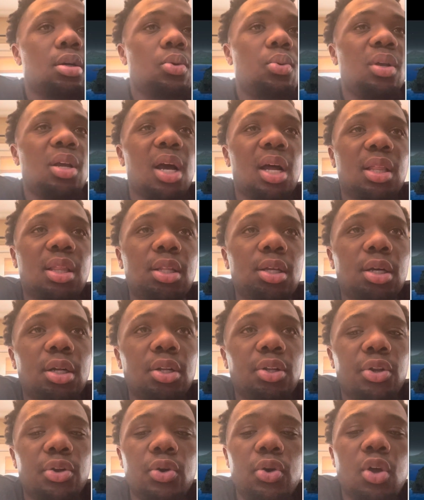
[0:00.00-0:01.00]
we got the
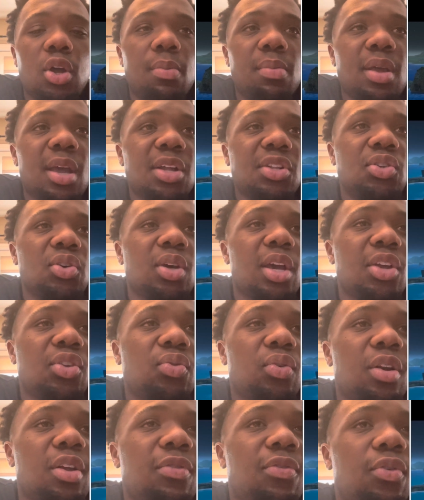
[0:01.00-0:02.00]
new NBA
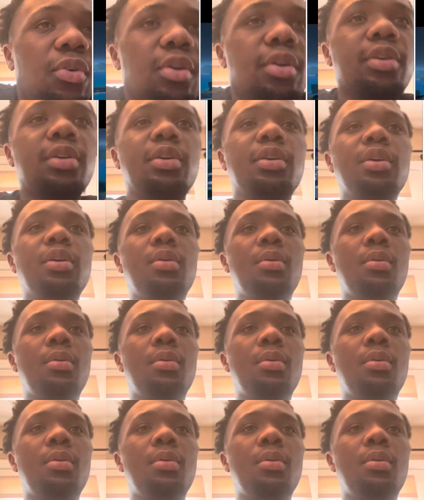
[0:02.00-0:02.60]
2K24